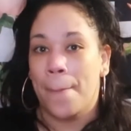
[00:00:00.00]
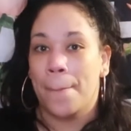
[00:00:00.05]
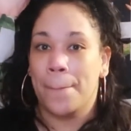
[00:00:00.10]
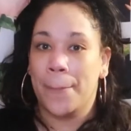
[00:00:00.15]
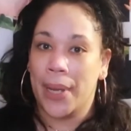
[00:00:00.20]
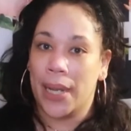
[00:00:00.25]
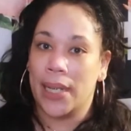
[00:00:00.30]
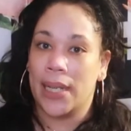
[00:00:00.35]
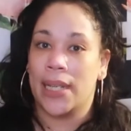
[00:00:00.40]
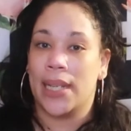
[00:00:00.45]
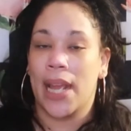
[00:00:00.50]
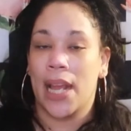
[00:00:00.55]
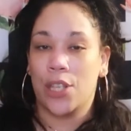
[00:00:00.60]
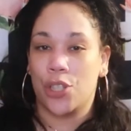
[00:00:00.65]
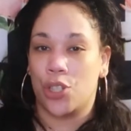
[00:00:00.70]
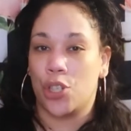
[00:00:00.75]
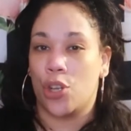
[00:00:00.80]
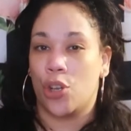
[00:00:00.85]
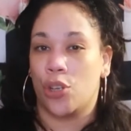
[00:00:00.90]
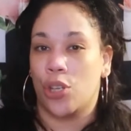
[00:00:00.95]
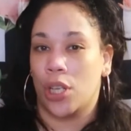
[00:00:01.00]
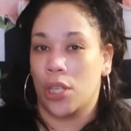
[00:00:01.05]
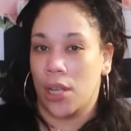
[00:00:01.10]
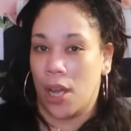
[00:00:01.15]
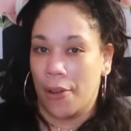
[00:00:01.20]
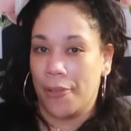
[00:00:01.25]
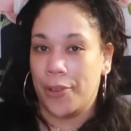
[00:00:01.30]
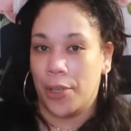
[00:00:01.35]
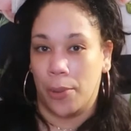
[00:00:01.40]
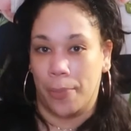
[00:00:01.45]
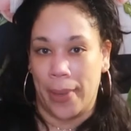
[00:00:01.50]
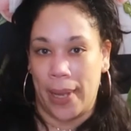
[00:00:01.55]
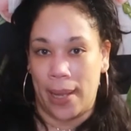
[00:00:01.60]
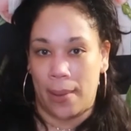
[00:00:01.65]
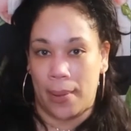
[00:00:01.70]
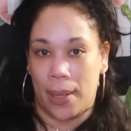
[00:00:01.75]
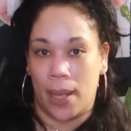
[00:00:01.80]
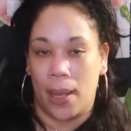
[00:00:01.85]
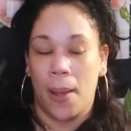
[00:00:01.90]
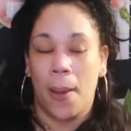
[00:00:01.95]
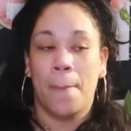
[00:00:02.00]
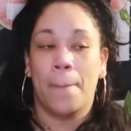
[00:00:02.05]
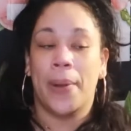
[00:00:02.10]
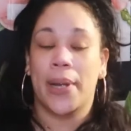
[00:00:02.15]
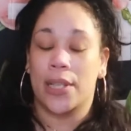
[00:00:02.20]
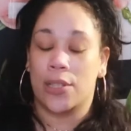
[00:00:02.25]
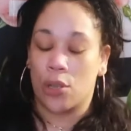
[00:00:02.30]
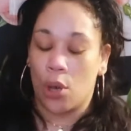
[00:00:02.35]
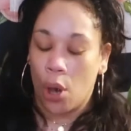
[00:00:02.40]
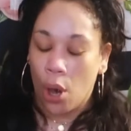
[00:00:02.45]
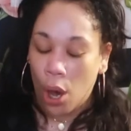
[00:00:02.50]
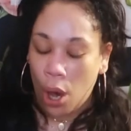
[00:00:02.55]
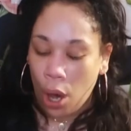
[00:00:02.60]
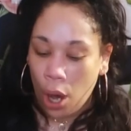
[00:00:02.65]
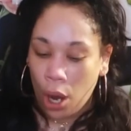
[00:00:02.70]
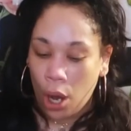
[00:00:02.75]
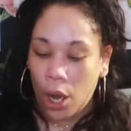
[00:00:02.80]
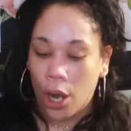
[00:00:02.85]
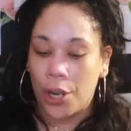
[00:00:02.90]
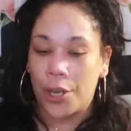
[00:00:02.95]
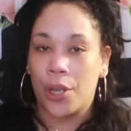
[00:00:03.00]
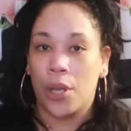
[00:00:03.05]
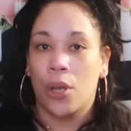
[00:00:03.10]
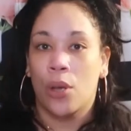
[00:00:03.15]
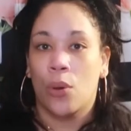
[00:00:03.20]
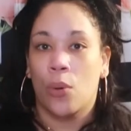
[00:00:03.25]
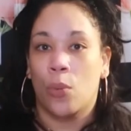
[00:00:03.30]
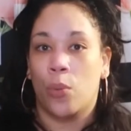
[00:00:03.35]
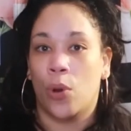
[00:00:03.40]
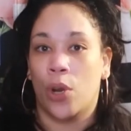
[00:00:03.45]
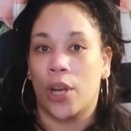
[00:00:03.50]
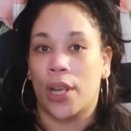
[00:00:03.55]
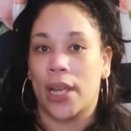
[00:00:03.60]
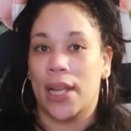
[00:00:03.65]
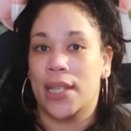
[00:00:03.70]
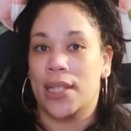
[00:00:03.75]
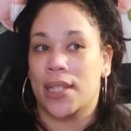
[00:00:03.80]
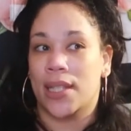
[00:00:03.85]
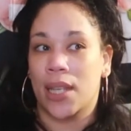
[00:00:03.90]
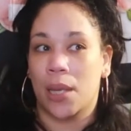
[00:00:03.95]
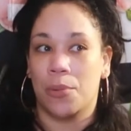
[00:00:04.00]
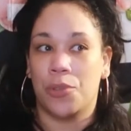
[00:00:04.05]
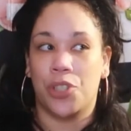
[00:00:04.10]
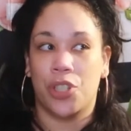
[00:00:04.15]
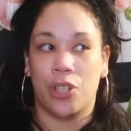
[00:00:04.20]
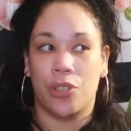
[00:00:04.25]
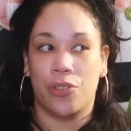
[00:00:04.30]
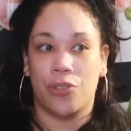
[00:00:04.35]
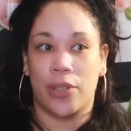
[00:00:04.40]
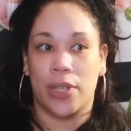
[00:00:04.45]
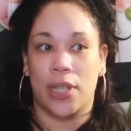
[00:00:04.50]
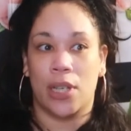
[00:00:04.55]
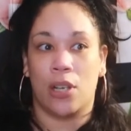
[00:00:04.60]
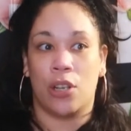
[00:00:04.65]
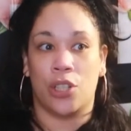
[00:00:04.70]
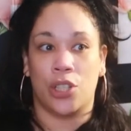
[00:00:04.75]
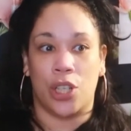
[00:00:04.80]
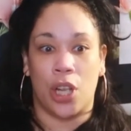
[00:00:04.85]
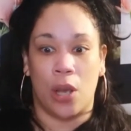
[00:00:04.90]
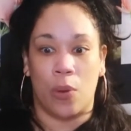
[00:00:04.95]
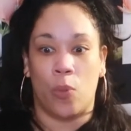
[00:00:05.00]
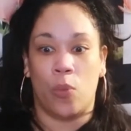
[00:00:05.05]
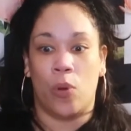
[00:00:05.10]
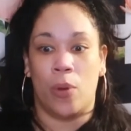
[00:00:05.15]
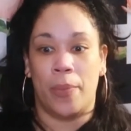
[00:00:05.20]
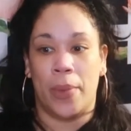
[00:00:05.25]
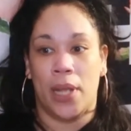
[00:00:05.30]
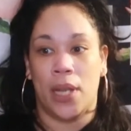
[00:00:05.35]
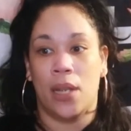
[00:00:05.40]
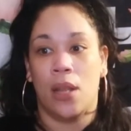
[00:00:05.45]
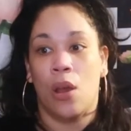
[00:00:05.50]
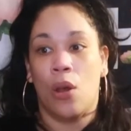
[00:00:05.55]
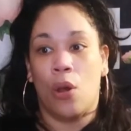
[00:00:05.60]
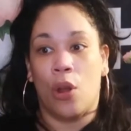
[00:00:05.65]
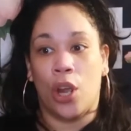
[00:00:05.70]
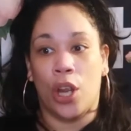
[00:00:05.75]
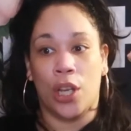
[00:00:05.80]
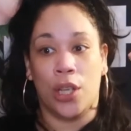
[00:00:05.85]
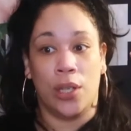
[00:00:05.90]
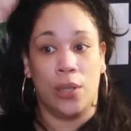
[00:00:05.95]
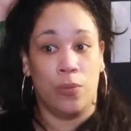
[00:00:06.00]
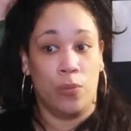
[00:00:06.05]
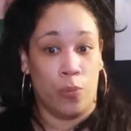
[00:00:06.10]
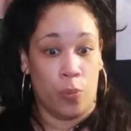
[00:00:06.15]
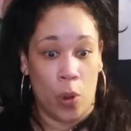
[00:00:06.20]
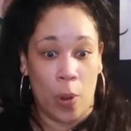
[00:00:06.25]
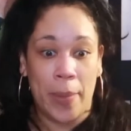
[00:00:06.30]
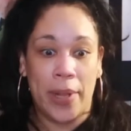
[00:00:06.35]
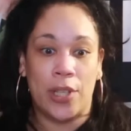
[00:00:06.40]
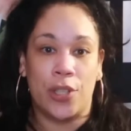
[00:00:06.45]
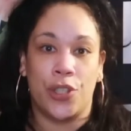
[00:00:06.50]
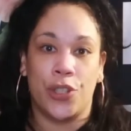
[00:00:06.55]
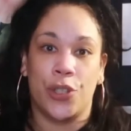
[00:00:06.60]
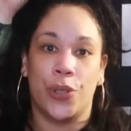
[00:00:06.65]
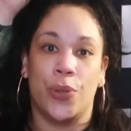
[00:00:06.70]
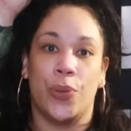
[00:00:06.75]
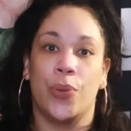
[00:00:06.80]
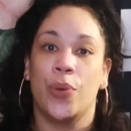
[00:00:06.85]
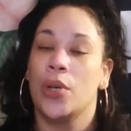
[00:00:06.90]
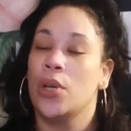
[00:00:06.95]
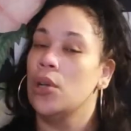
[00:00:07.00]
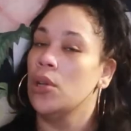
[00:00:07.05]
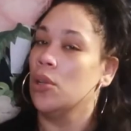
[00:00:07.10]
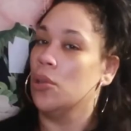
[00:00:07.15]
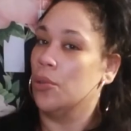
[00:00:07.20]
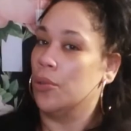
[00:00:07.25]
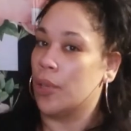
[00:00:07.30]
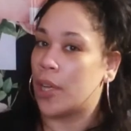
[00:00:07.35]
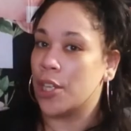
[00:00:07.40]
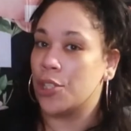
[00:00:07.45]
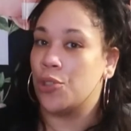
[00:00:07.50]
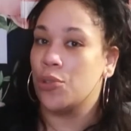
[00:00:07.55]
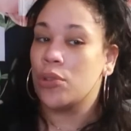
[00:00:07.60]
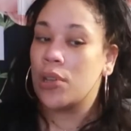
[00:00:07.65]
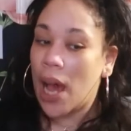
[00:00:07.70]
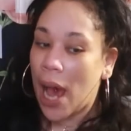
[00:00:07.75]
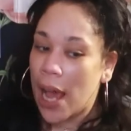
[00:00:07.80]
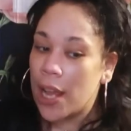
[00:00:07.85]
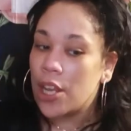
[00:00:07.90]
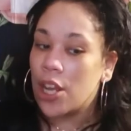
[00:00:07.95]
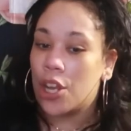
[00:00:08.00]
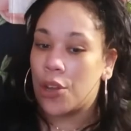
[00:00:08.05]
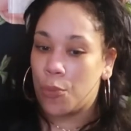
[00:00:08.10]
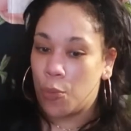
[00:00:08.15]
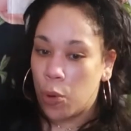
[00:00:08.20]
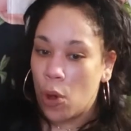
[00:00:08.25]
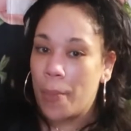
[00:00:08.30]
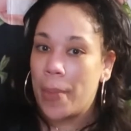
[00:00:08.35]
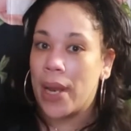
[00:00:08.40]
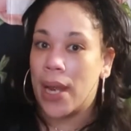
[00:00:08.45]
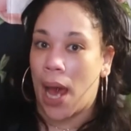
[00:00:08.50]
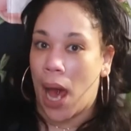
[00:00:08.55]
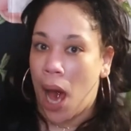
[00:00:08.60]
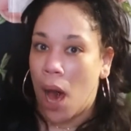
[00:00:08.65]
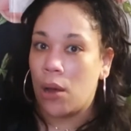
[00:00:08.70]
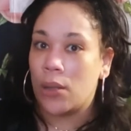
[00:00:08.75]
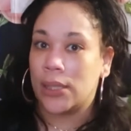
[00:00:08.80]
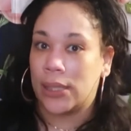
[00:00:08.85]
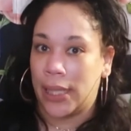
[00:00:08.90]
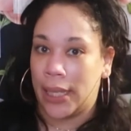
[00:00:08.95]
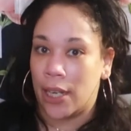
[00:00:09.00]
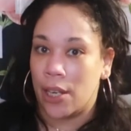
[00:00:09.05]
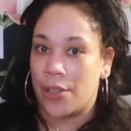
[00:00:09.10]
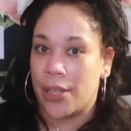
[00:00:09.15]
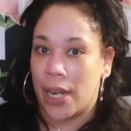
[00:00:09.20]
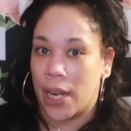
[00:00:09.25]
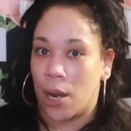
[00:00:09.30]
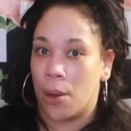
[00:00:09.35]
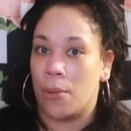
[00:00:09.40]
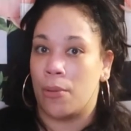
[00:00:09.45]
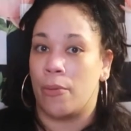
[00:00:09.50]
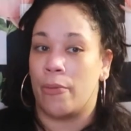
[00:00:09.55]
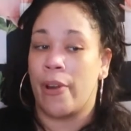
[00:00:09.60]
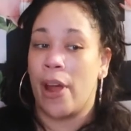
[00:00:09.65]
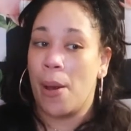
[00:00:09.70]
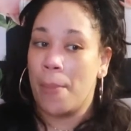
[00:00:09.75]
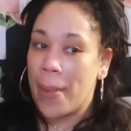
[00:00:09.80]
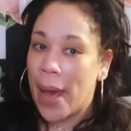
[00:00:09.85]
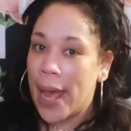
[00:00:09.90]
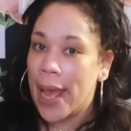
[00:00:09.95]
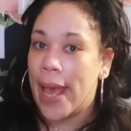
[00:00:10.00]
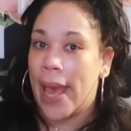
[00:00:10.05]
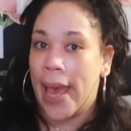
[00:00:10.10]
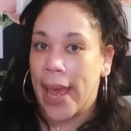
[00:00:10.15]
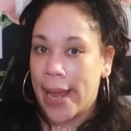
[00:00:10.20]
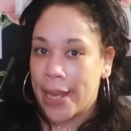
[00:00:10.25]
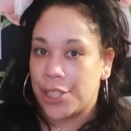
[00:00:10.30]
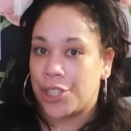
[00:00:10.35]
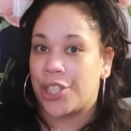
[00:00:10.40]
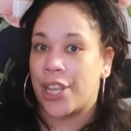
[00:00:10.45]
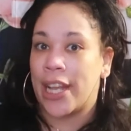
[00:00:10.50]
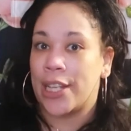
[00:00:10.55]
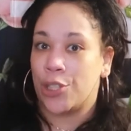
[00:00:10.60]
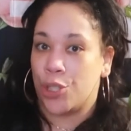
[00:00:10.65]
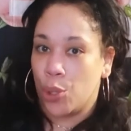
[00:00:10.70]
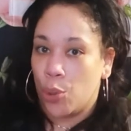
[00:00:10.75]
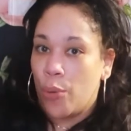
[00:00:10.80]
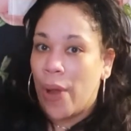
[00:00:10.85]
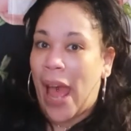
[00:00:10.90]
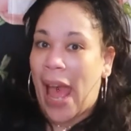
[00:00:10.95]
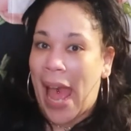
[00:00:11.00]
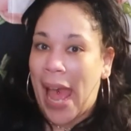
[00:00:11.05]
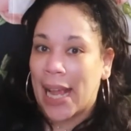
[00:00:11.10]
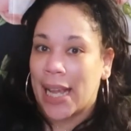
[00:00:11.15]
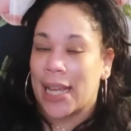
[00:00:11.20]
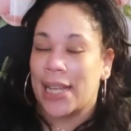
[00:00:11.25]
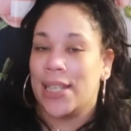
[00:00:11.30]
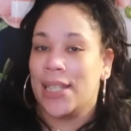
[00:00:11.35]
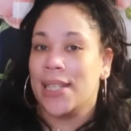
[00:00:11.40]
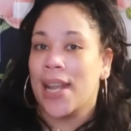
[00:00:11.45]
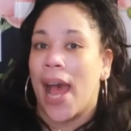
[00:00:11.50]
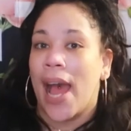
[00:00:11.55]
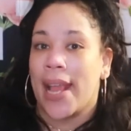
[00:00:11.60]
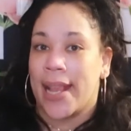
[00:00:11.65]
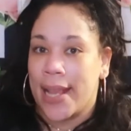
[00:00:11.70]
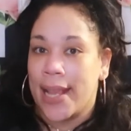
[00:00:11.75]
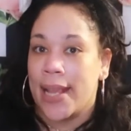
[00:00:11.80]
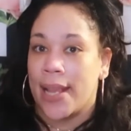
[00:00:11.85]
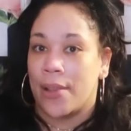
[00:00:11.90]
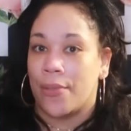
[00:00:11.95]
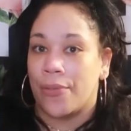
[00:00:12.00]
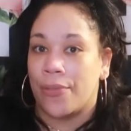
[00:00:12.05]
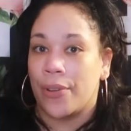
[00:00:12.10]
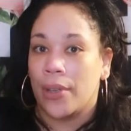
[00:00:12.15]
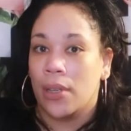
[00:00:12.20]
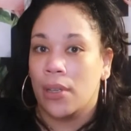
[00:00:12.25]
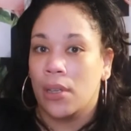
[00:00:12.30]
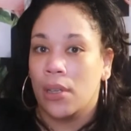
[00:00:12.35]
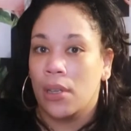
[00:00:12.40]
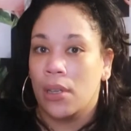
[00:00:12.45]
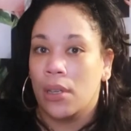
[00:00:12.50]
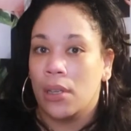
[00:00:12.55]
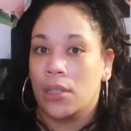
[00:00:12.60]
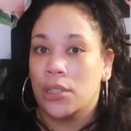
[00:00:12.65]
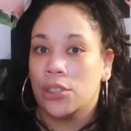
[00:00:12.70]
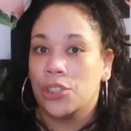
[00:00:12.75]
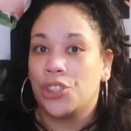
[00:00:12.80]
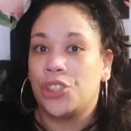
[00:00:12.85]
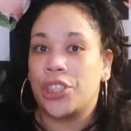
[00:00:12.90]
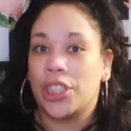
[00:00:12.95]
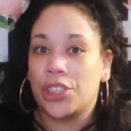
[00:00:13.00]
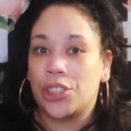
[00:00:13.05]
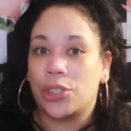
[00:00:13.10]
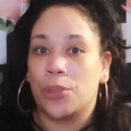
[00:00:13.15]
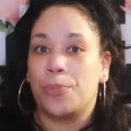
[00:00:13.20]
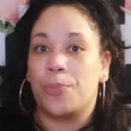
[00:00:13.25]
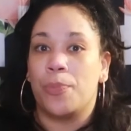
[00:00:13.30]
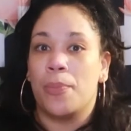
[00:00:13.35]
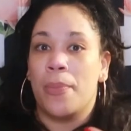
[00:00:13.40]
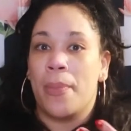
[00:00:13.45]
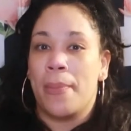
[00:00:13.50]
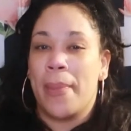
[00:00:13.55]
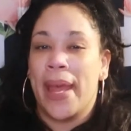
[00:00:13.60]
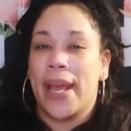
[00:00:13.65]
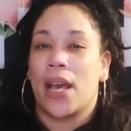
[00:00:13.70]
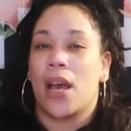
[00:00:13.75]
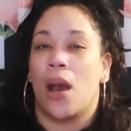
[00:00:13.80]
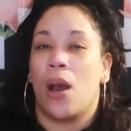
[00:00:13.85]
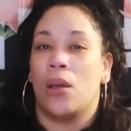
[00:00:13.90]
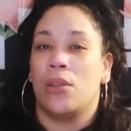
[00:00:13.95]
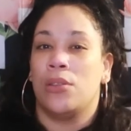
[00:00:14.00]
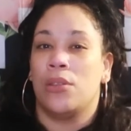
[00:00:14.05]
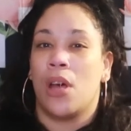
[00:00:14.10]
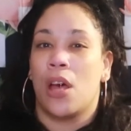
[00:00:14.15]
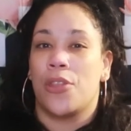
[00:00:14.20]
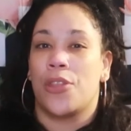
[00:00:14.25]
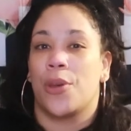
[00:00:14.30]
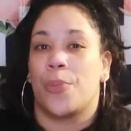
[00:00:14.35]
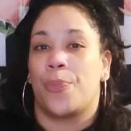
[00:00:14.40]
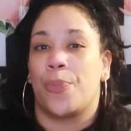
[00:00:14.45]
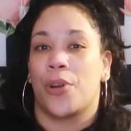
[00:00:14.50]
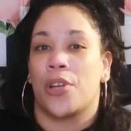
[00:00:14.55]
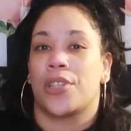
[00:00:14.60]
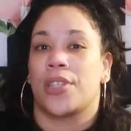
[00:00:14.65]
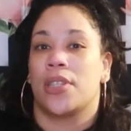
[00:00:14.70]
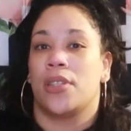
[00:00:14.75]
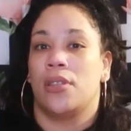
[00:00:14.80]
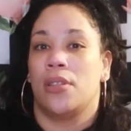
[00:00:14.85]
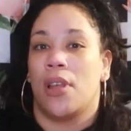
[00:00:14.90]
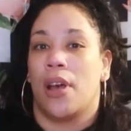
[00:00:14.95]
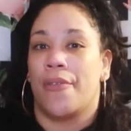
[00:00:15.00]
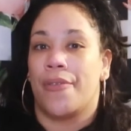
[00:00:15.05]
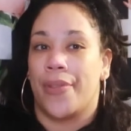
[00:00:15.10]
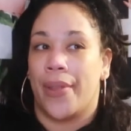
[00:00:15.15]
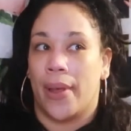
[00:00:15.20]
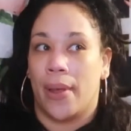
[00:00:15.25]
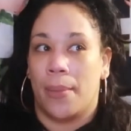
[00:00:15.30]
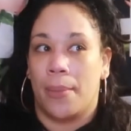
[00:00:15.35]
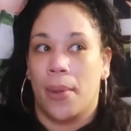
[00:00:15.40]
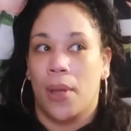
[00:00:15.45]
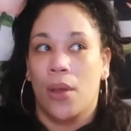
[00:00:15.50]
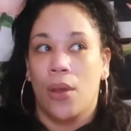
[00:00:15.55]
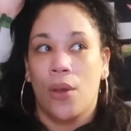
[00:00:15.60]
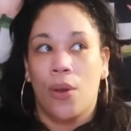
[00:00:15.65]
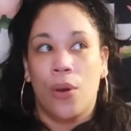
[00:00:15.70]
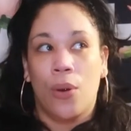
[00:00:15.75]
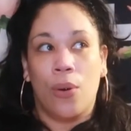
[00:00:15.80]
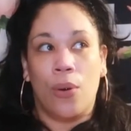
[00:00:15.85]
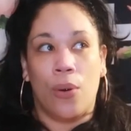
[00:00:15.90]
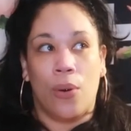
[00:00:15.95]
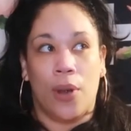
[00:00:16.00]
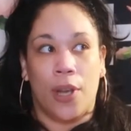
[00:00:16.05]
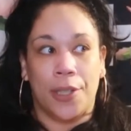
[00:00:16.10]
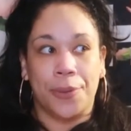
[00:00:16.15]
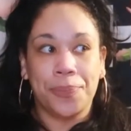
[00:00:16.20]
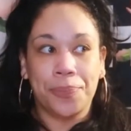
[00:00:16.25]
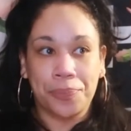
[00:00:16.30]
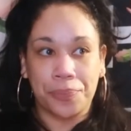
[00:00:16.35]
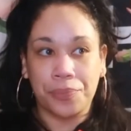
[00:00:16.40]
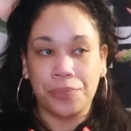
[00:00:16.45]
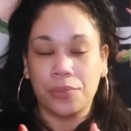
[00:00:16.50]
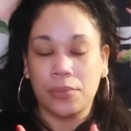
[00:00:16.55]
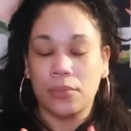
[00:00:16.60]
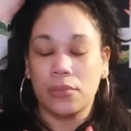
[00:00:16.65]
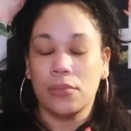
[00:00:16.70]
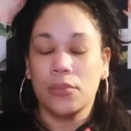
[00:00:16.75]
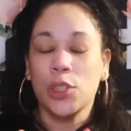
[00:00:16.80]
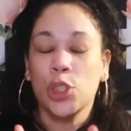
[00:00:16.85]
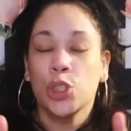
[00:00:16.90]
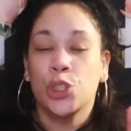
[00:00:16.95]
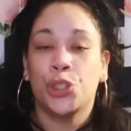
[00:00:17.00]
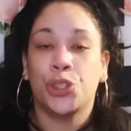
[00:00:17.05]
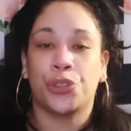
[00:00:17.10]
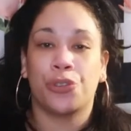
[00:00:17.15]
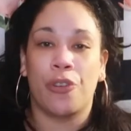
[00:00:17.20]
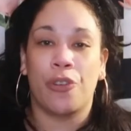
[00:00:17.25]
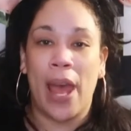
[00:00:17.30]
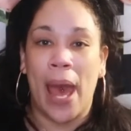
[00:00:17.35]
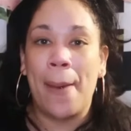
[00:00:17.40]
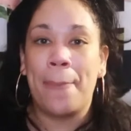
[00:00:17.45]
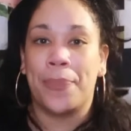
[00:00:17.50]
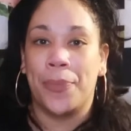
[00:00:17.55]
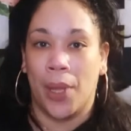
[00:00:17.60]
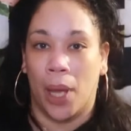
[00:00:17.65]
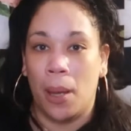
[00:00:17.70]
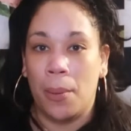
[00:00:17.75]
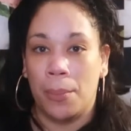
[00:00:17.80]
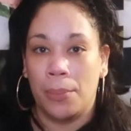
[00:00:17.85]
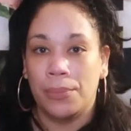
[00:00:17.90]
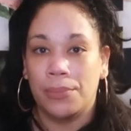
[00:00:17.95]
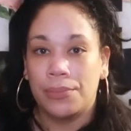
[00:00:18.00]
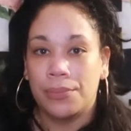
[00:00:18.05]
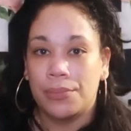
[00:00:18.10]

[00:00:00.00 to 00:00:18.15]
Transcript: Meaning, yes, you're going to love your baby, but it's hard work. And some children or young women or women too, because you got your women out there that are around my age that do act naive just to make another person love them or trap them.